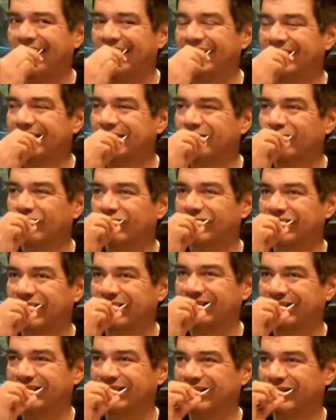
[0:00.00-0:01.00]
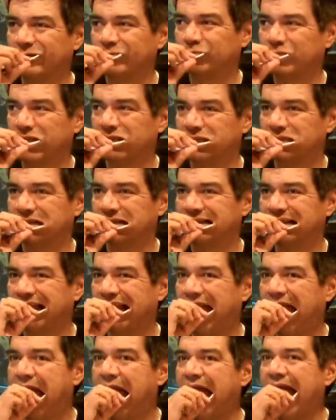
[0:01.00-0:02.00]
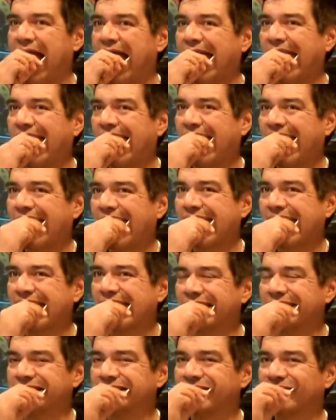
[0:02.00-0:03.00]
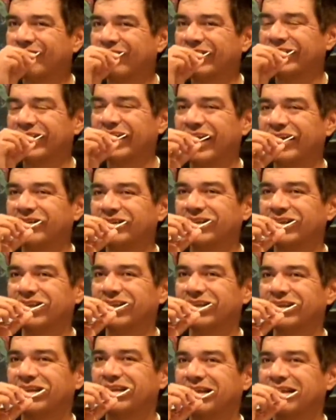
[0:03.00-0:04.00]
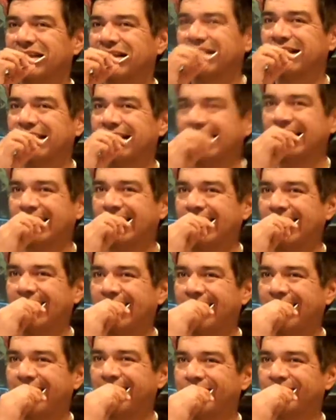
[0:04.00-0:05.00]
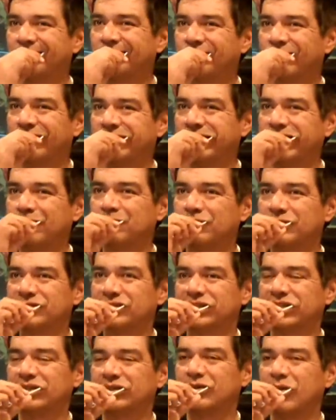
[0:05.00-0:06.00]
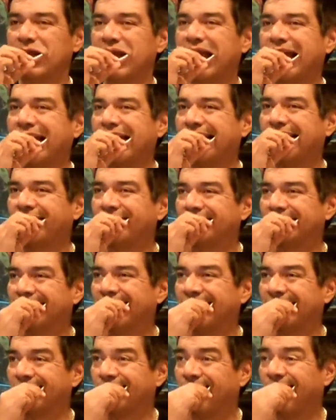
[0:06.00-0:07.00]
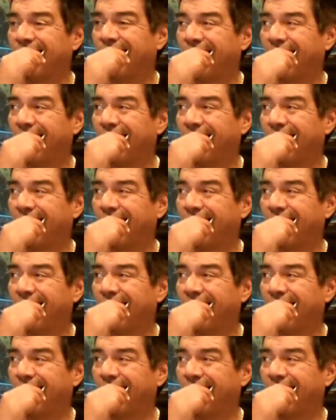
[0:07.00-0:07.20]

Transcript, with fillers: I had a torta. I hope that uh, he doesn't find out I'm 28% avocado.